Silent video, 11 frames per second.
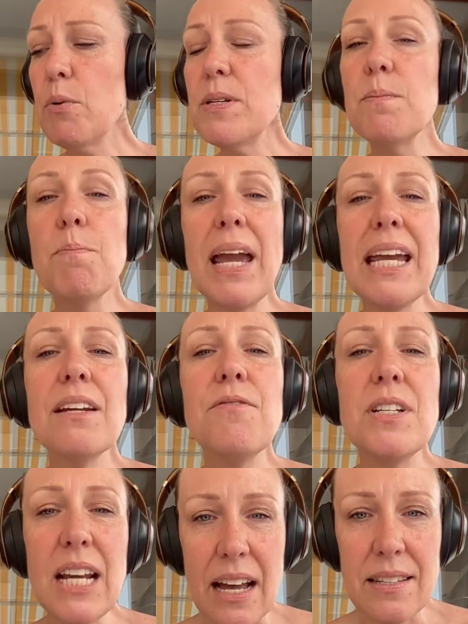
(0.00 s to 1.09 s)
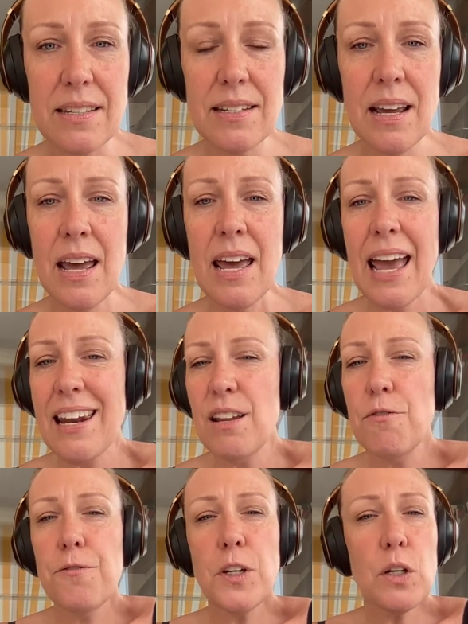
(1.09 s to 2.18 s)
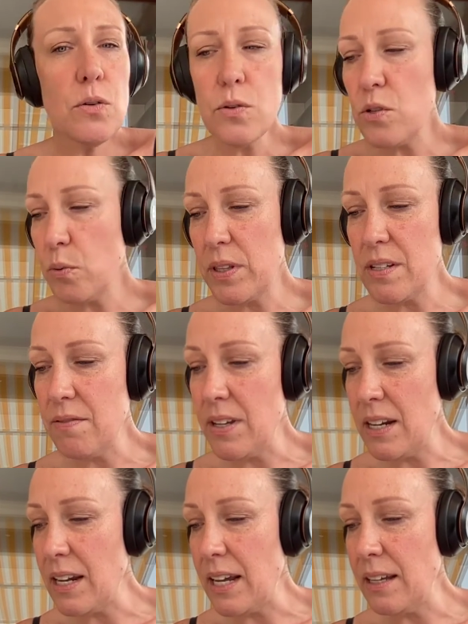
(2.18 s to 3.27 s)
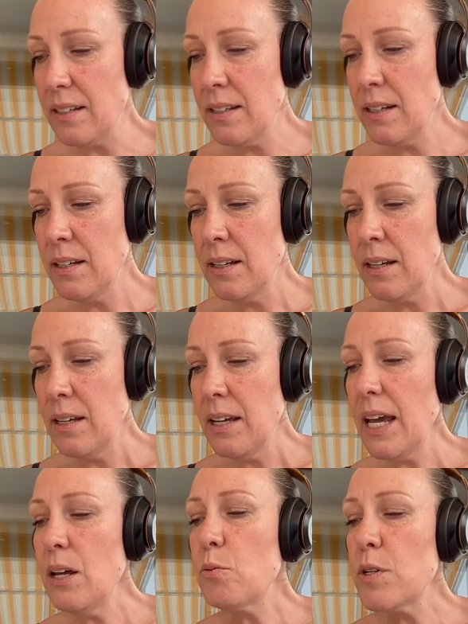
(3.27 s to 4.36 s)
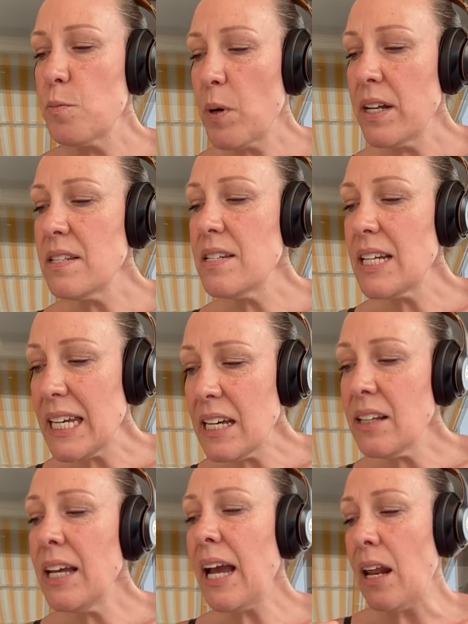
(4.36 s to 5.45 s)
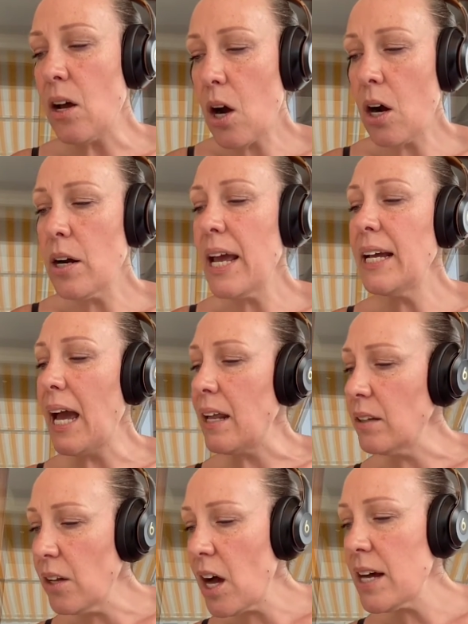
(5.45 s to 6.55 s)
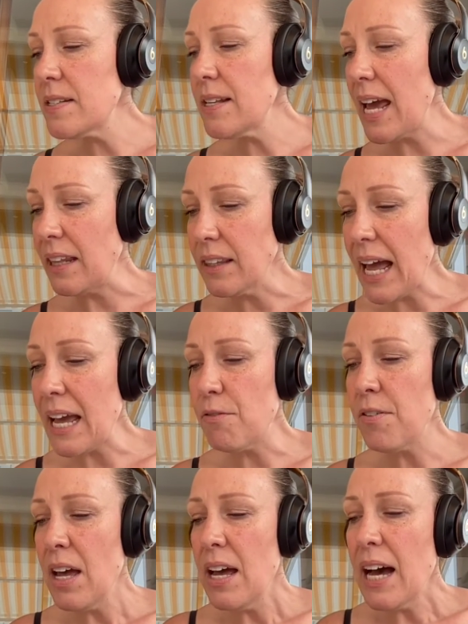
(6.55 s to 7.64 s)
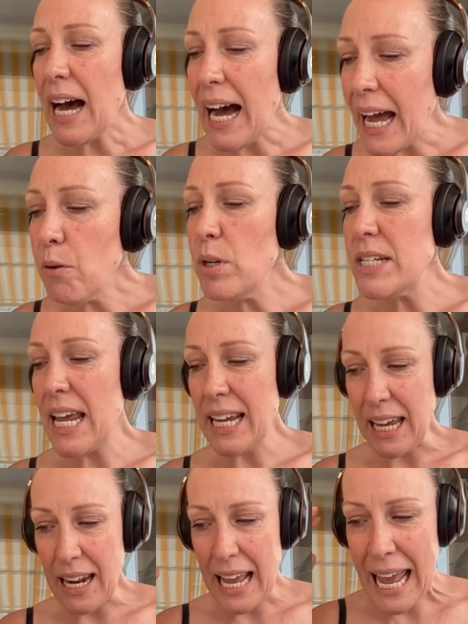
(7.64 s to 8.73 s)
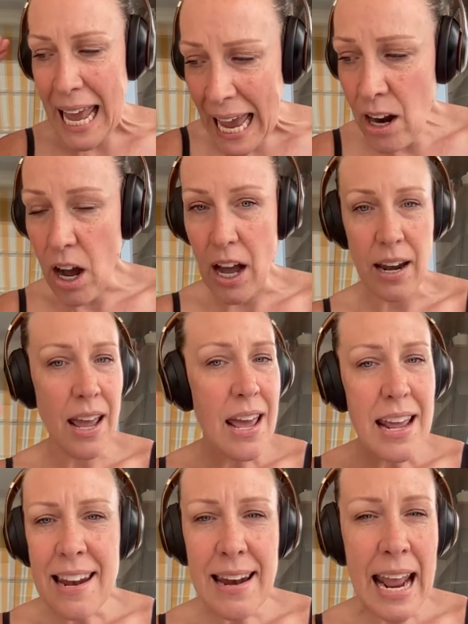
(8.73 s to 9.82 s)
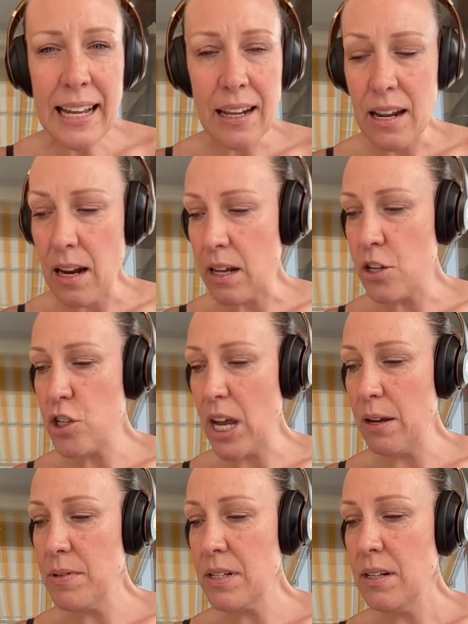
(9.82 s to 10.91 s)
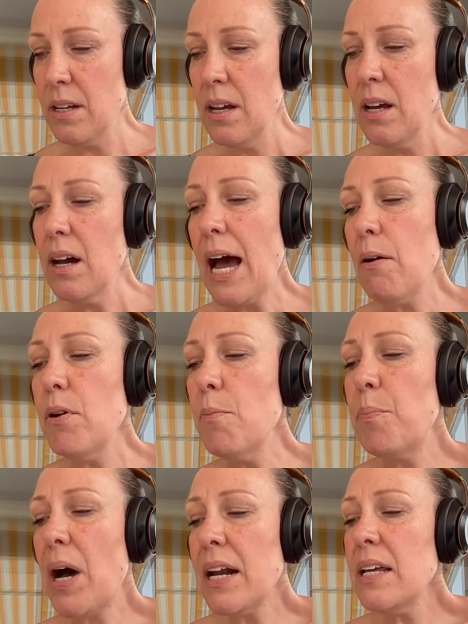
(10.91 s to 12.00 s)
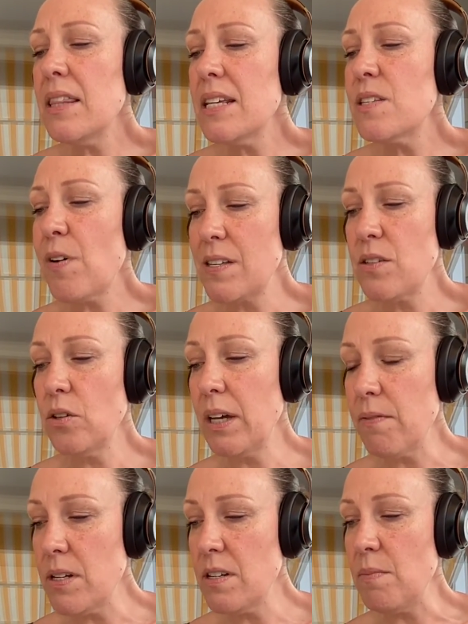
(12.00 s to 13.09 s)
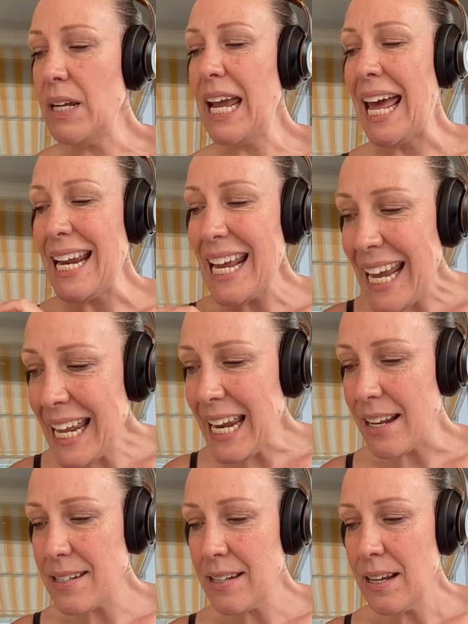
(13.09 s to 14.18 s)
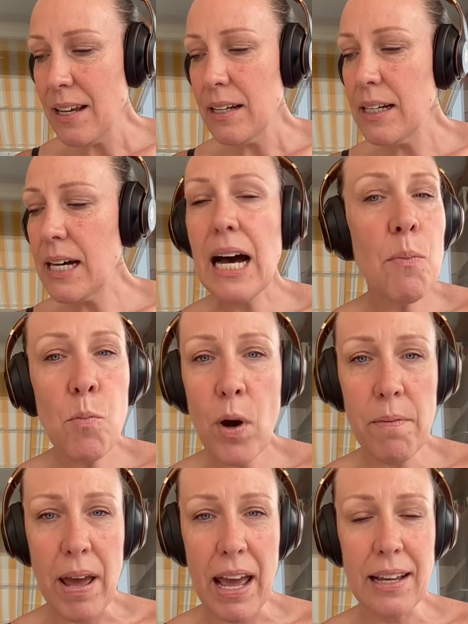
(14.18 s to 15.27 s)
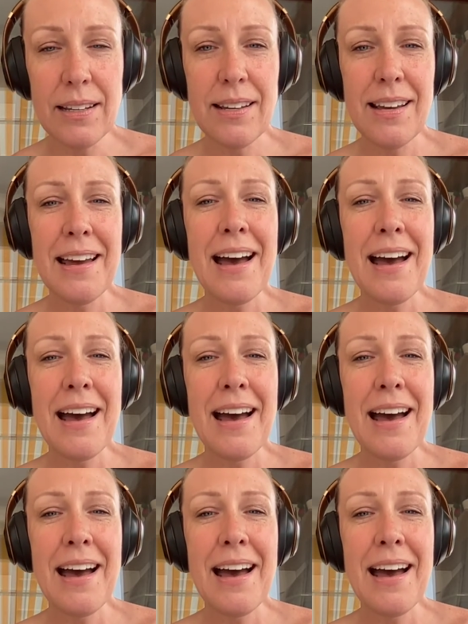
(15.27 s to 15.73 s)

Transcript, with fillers: I was made of dust and infused with divinity. In response to healing and heartache and loss and life, I would take it head on, naked and unashamed. I would embody this vessel given to me, and in it, come what may,